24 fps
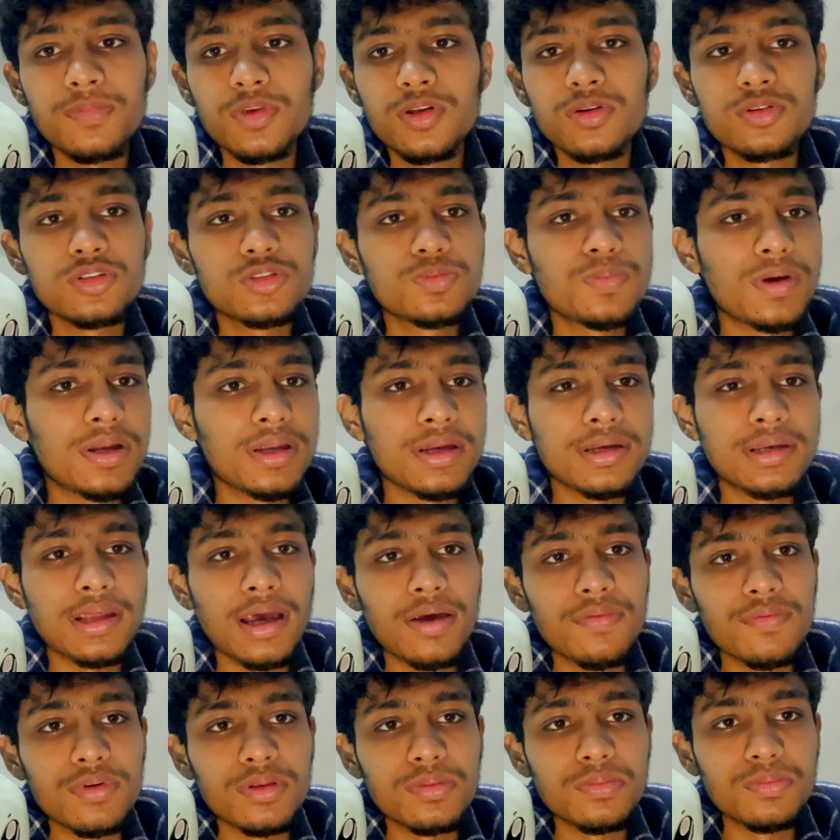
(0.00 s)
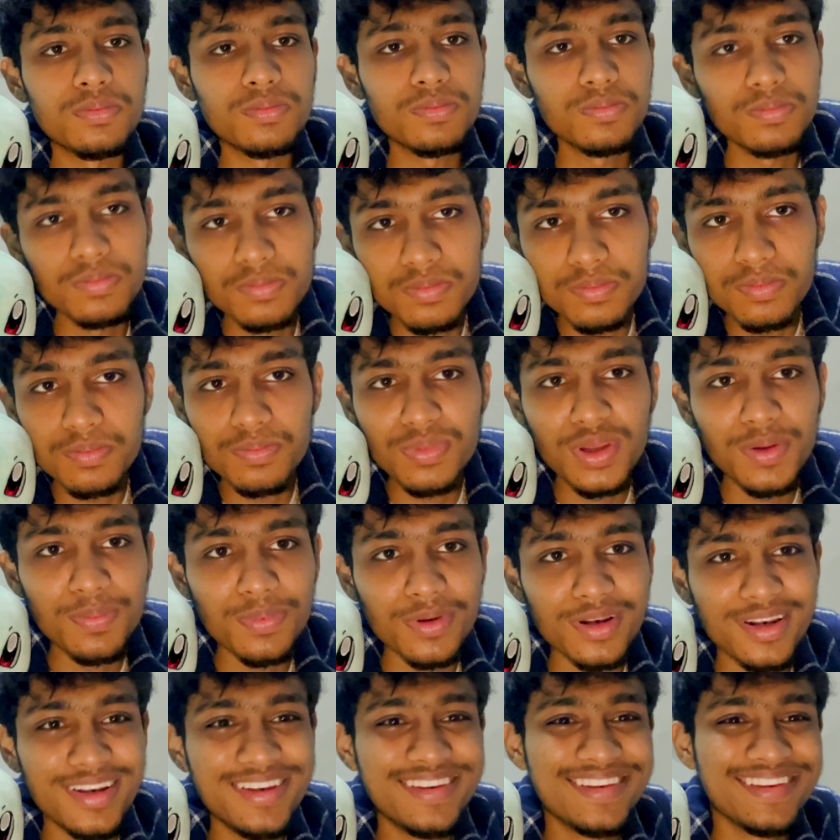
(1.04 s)
spending time with people.
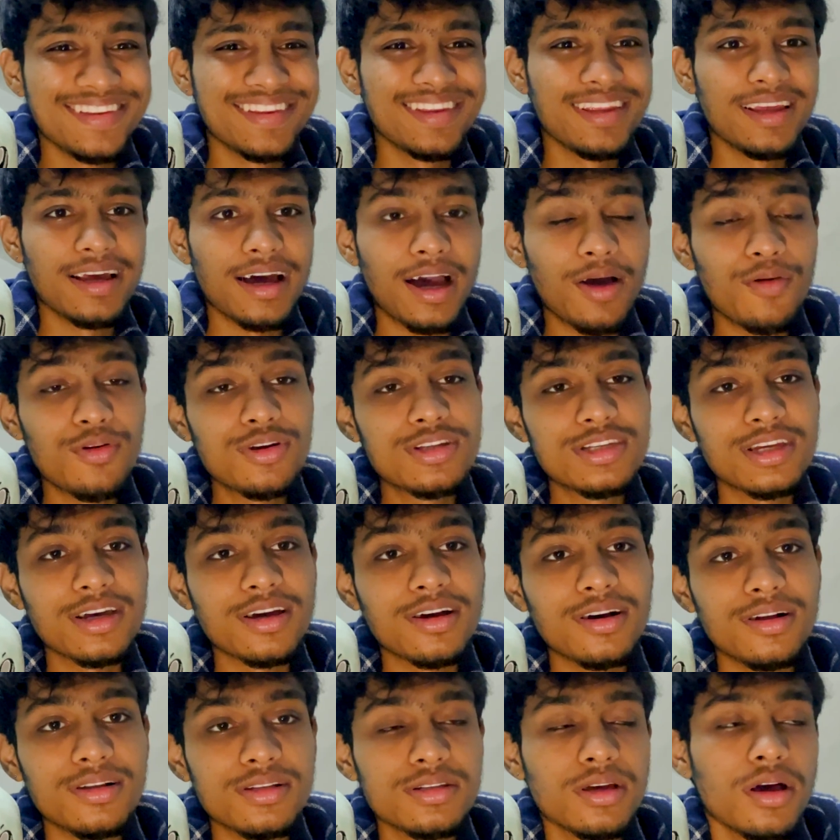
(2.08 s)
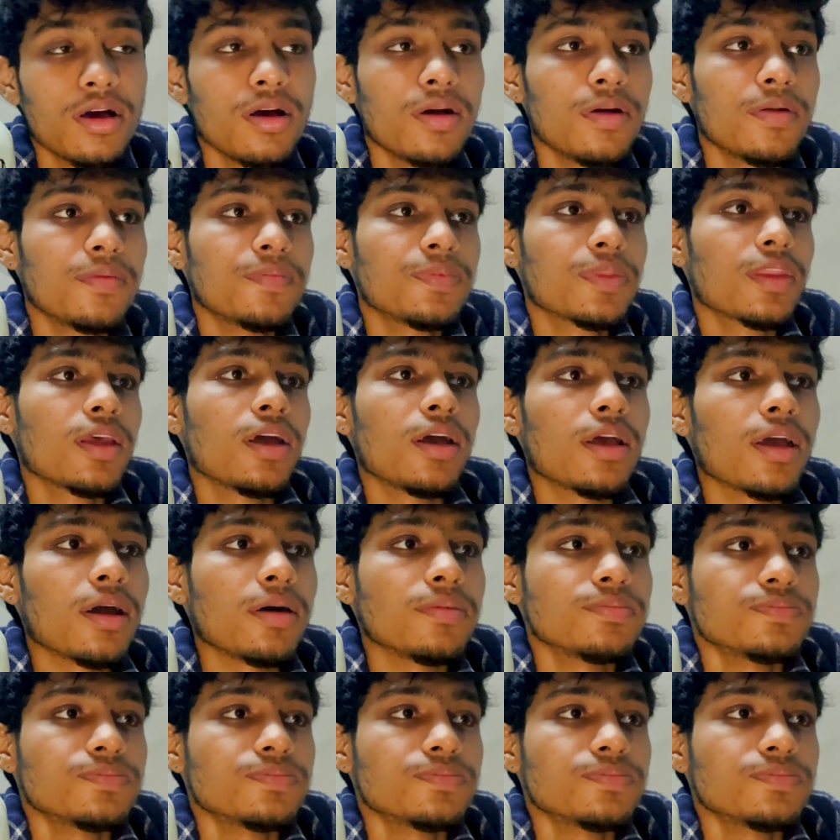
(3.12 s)
I won't say girls. Yeah.